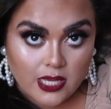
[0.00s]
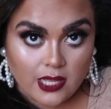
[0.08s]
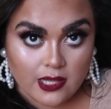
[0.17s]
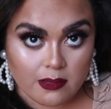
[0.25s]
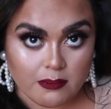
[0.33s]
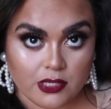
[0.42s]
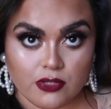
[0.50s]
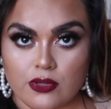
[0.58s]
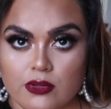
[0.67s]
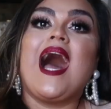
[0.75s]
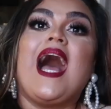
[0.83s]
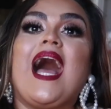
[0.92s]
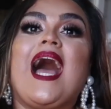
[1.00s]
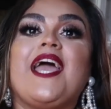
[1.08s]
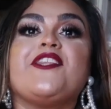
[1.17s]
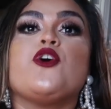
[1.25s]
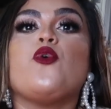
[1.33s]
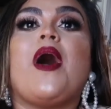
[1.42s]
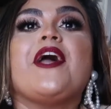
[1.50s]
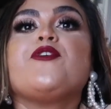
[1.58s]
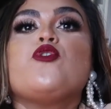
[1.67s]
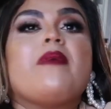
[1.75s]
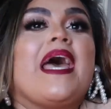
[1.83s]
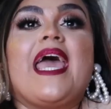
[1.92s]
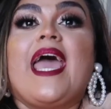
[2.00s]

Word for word: killing me too. Why do I do my